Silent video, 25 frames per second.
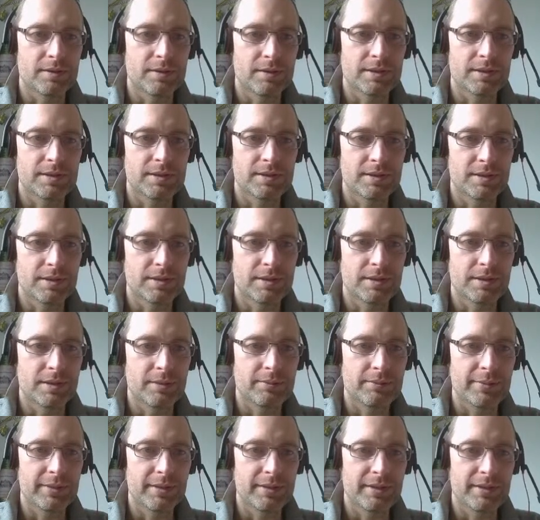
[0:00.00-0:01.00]
Let's get
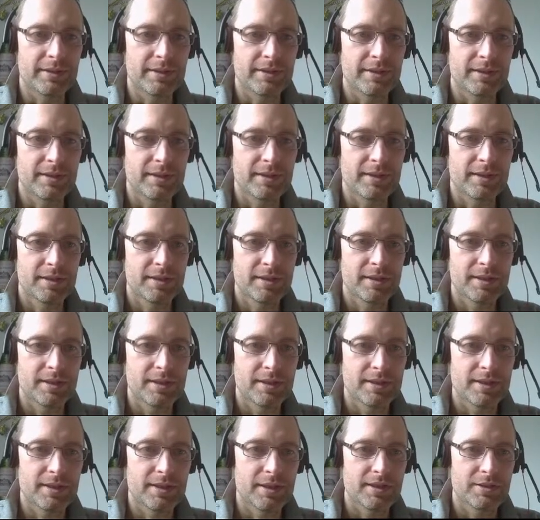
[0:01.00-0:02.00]
up here.
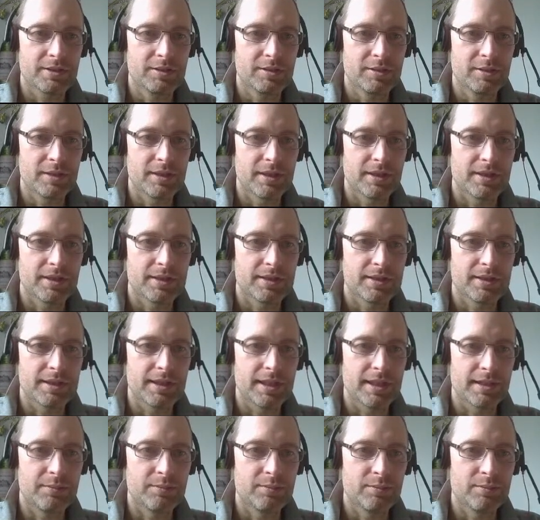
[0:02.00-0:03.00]
I do like this
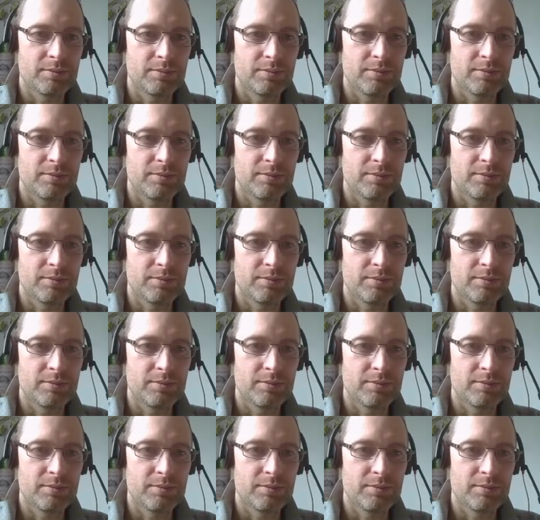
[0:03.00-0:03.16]
game